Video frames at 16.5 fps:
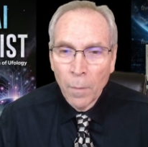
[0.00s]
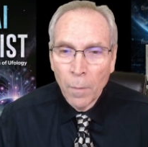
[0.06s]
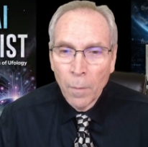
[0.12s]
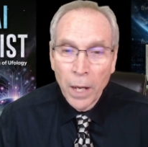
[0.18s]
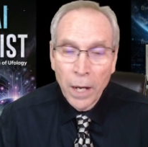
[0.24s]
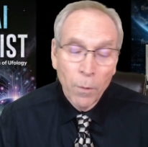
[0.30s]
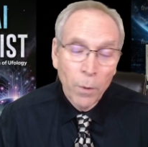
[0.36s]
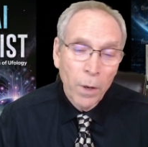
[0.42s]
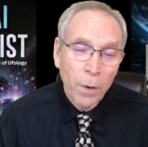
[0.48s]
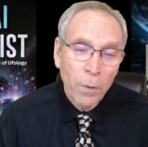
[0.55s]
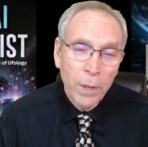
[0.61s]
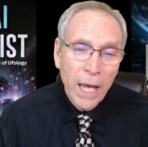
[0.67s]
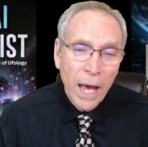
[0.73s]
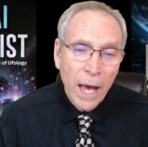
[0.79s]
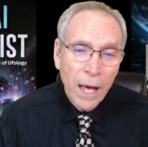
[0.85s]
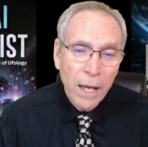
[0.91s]
but
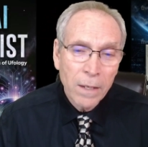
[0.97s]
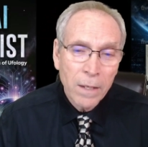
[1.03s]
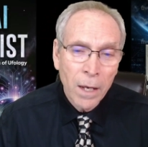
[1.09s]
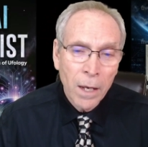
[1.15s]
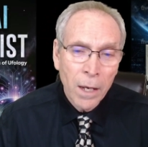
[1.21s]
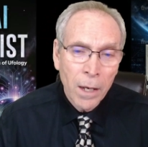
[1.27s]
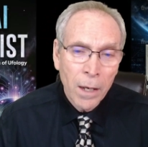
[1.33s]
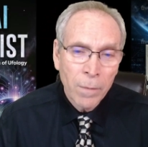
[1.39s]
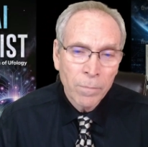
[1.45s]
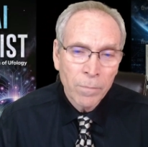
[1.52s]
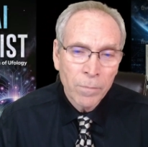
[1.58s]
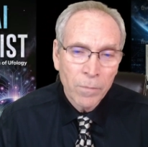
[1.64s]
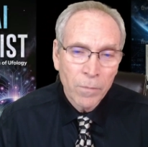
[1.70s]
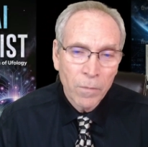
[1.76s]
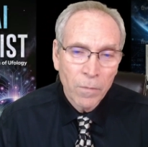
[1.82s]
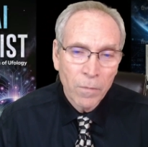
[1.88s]
we had
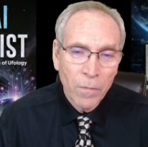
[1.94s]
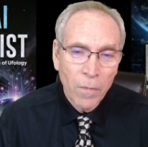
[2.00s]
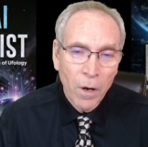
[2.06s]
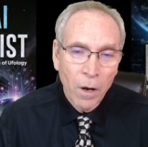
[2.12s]
a